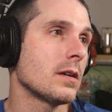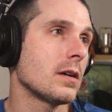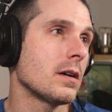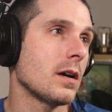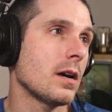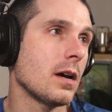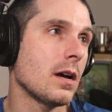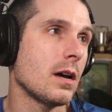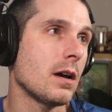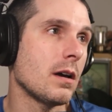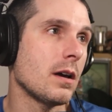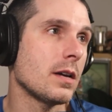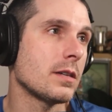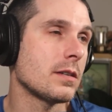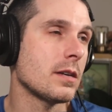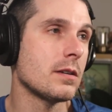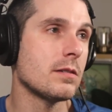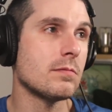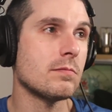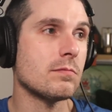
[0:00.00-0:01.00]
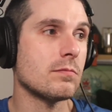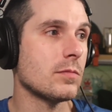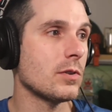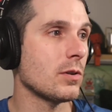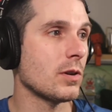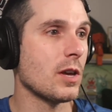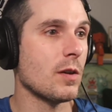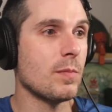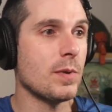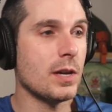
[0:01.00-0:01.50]
it didn't
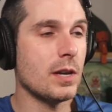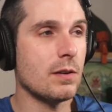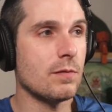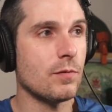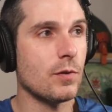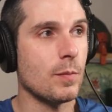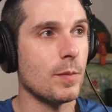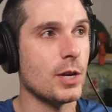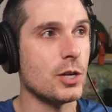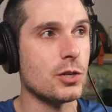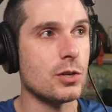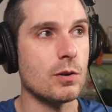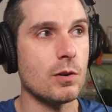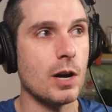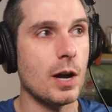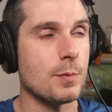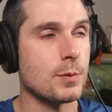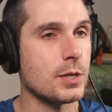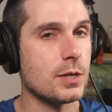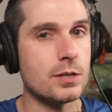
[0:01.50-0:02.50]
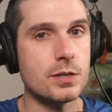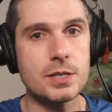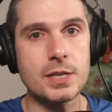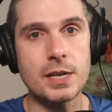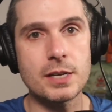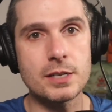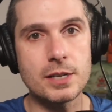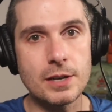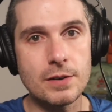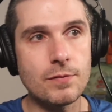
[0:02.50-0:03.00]
give me information or options, just
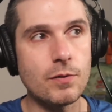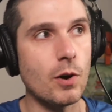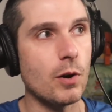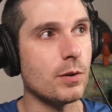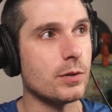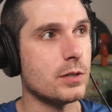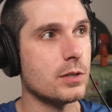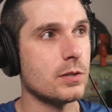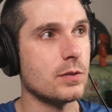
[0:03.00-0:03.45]
had defaults